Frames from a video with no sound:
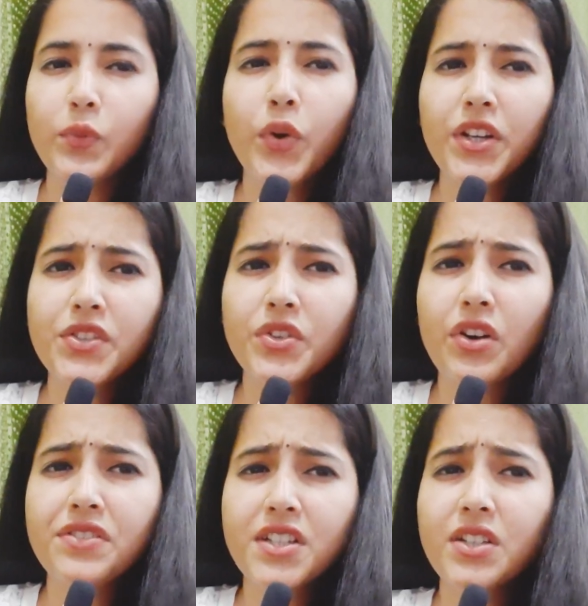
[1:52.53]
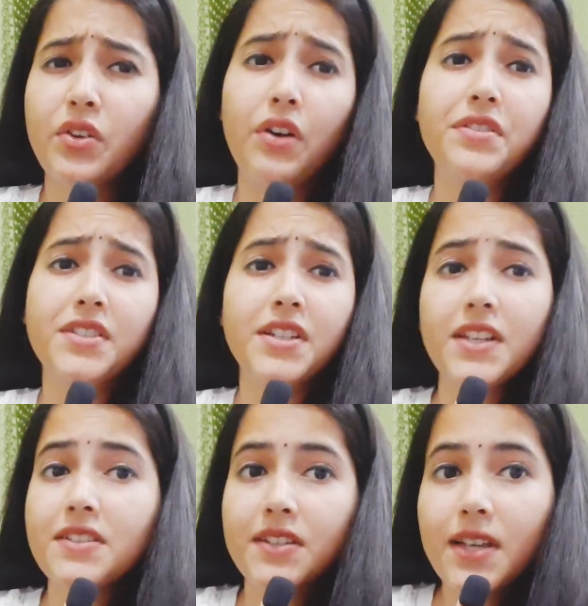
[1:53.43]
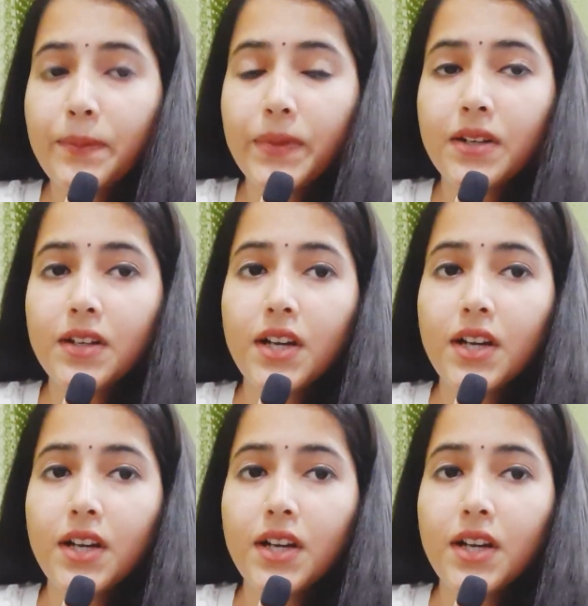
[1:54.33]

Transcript: What is constant? Constant is a number,